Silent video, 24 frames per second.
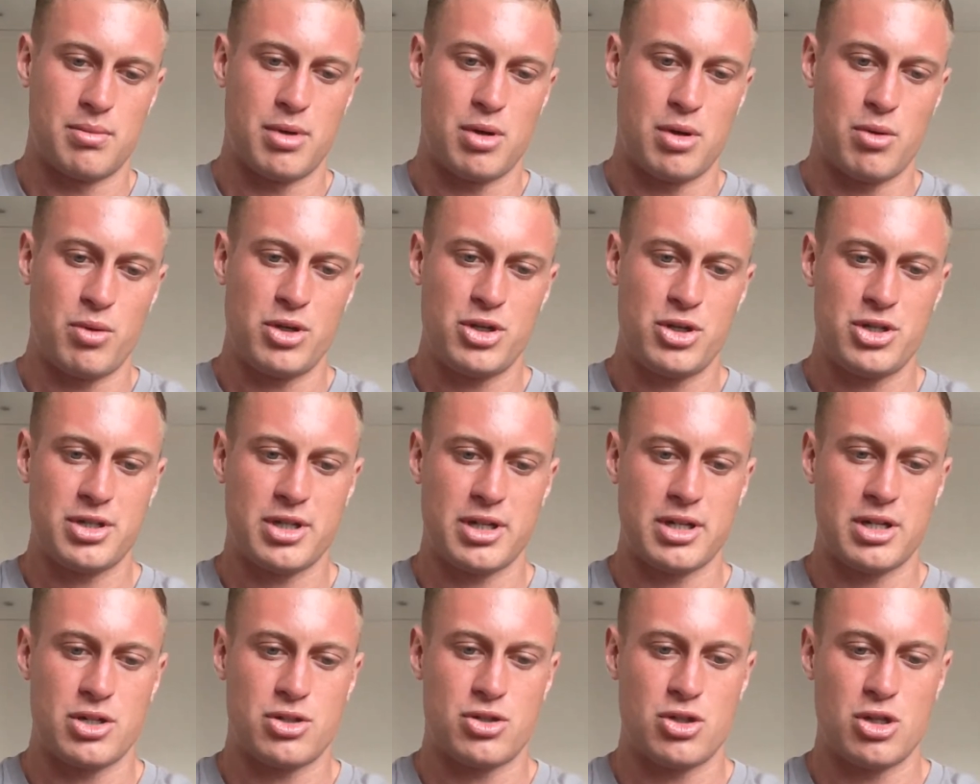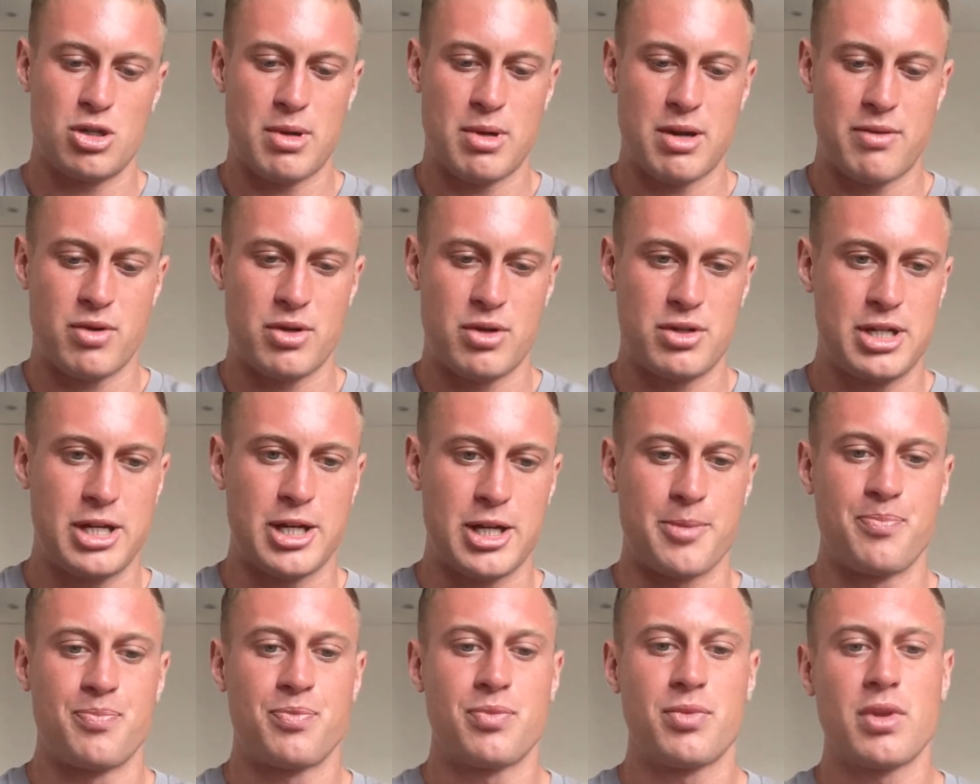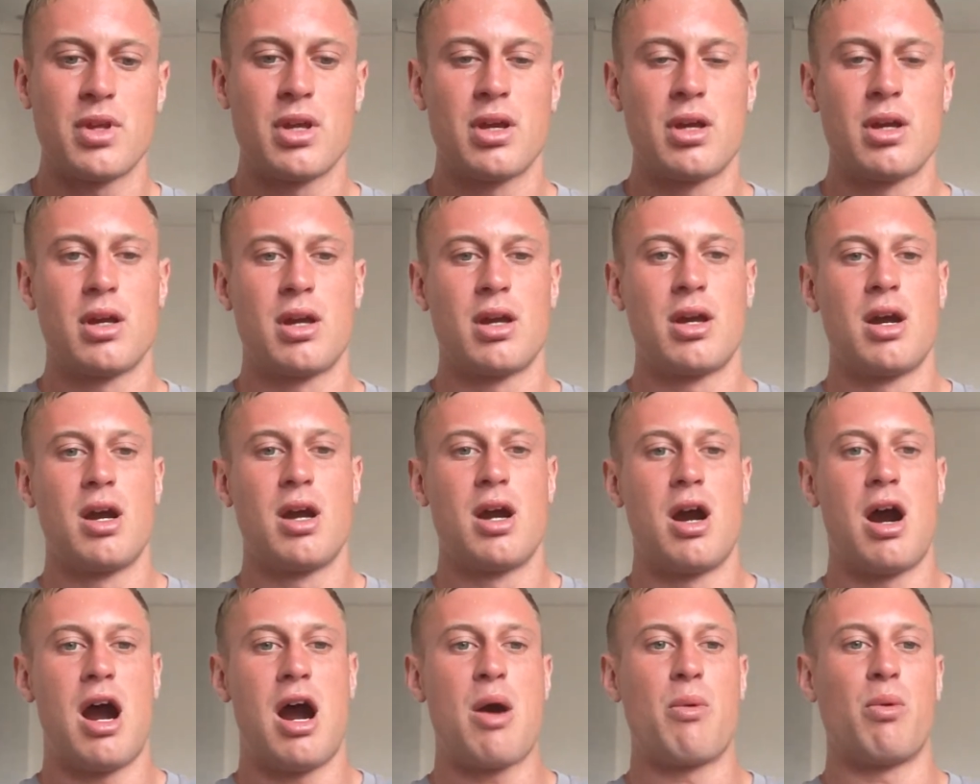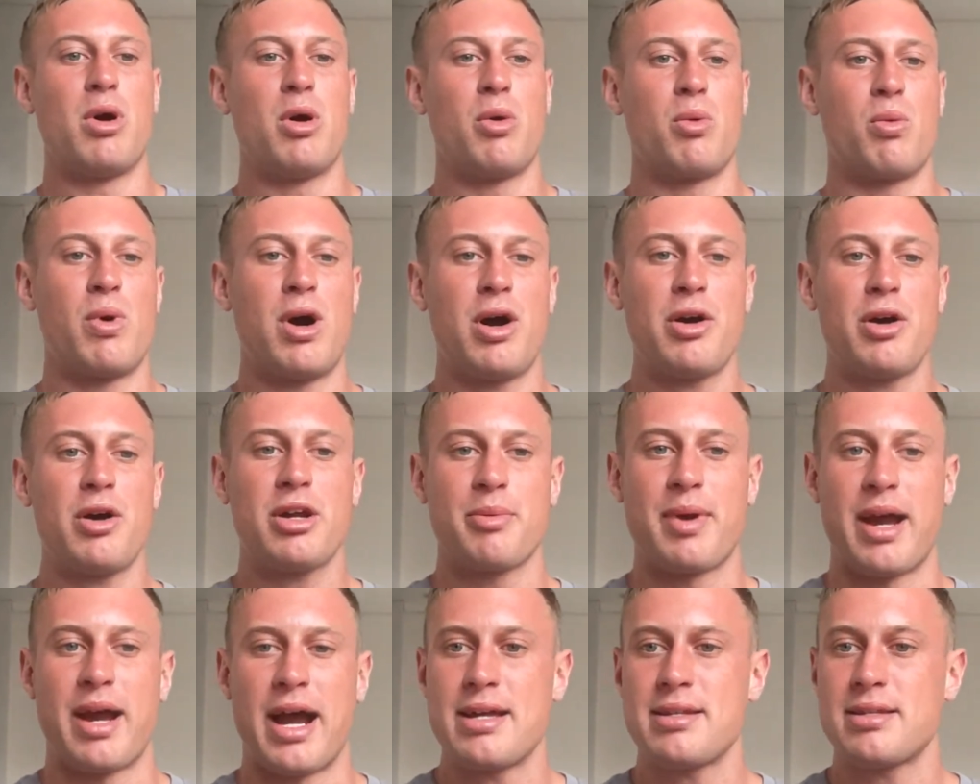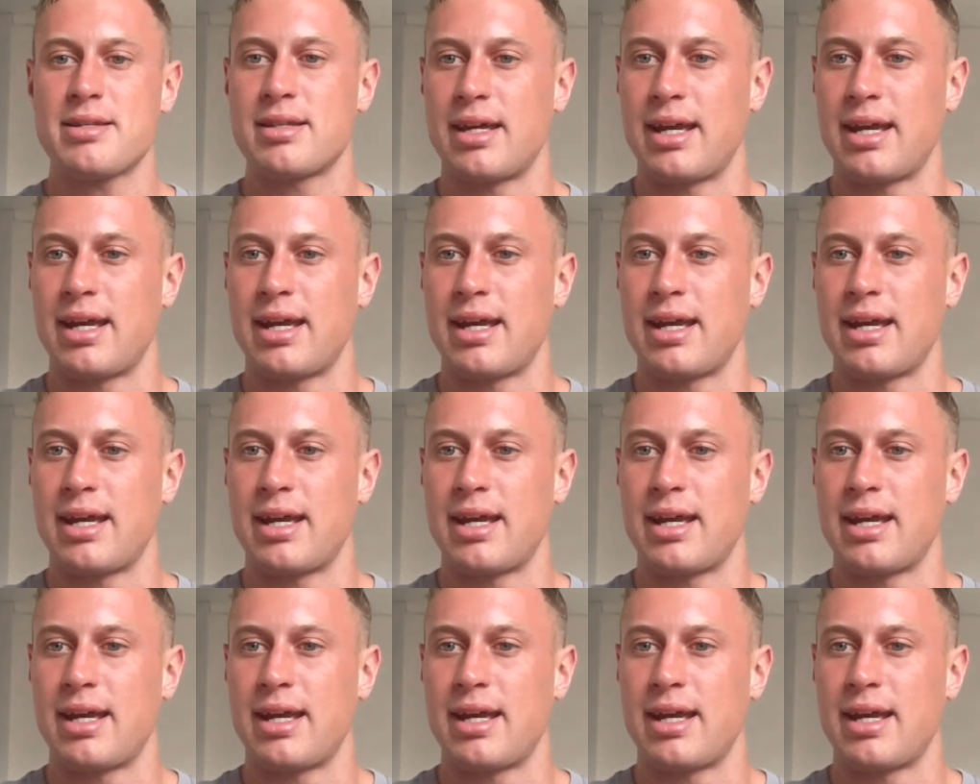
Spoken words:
we're just going to assume everyone's here. All right, well, welcome, guys.